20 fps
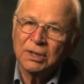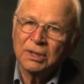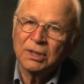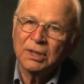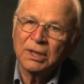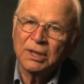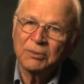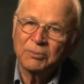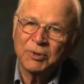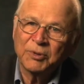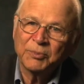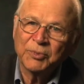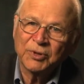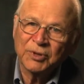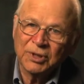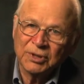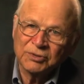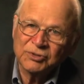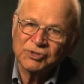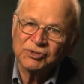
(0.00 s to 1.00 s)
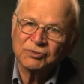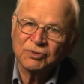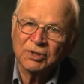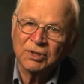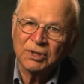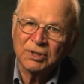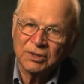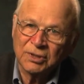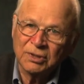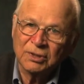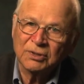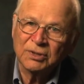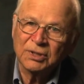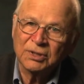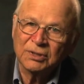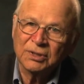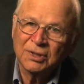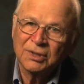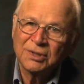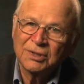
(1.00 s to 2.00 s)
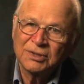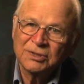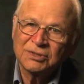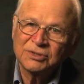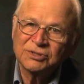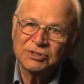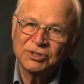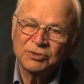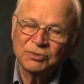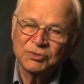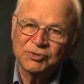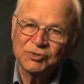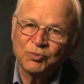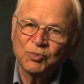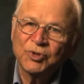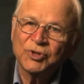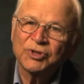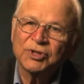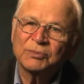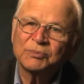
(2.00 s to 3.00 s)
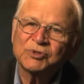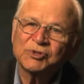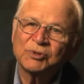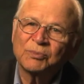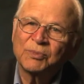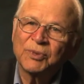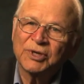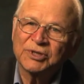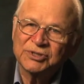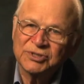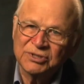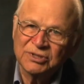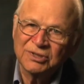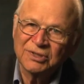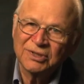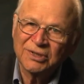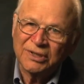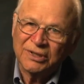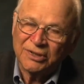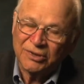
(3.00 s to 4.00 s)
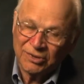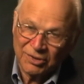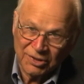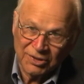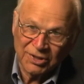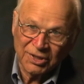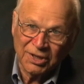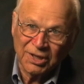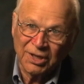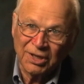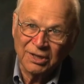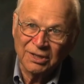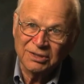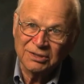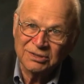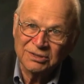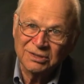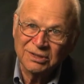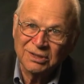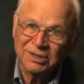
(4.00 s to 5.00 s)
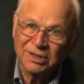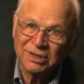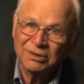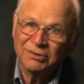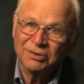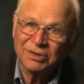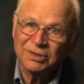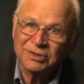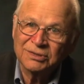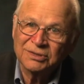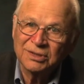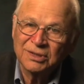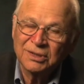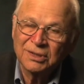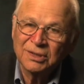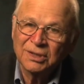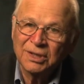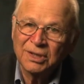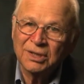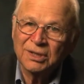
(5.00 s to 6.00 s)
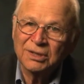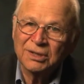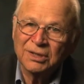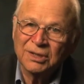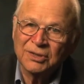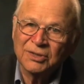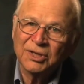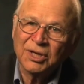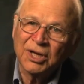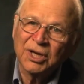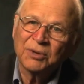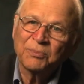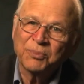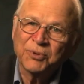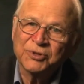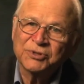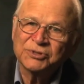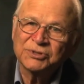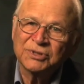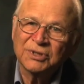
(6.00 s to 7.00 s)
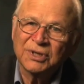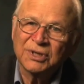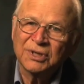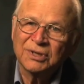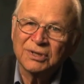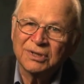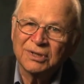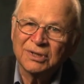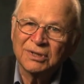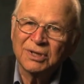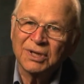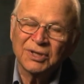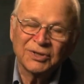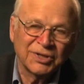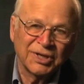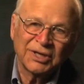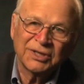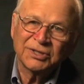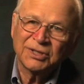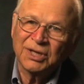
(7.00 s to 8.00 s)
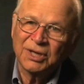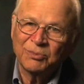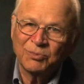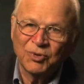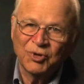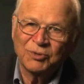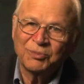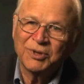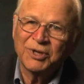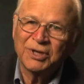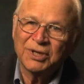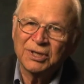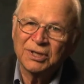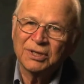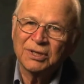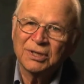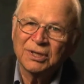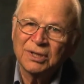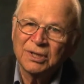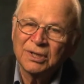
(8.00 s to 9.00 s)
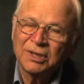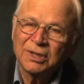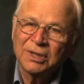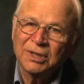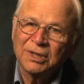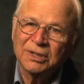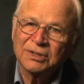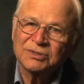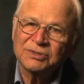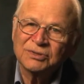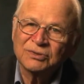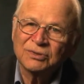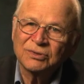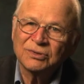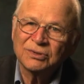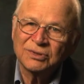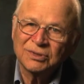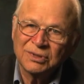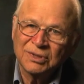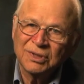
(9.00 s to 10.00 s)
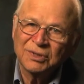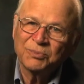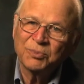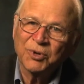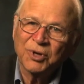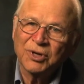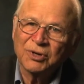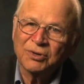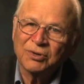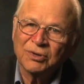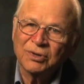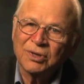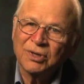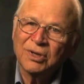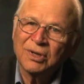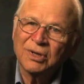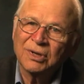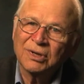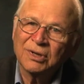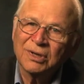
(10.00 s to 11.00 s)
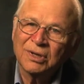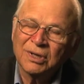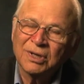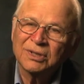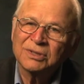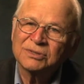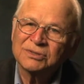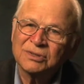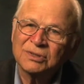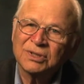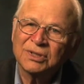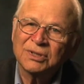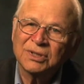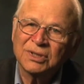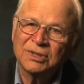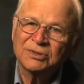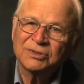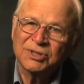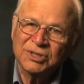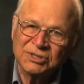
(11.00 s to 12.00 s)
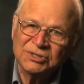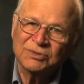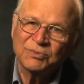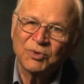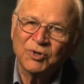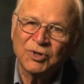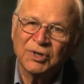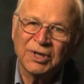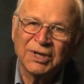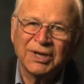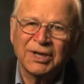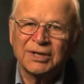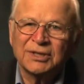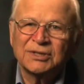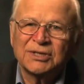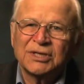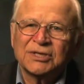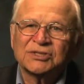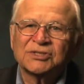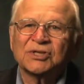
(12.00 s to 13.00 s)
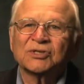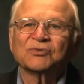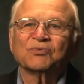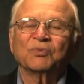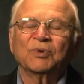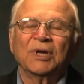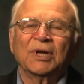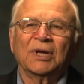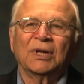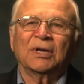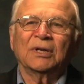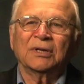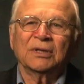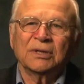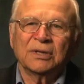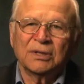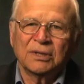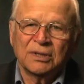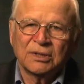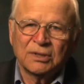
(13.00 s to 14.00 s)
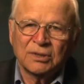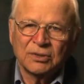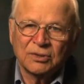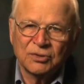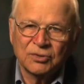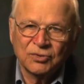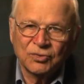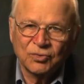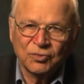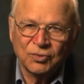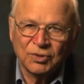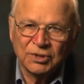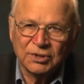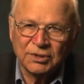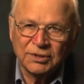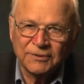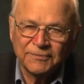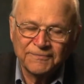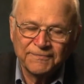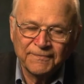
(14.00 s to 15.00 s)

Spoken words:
And I remember I was struck there that she was with them so much there in the college areas, and the kind of person that at that time would have been hid. And so they brought her along, and their testimony had such reality to it.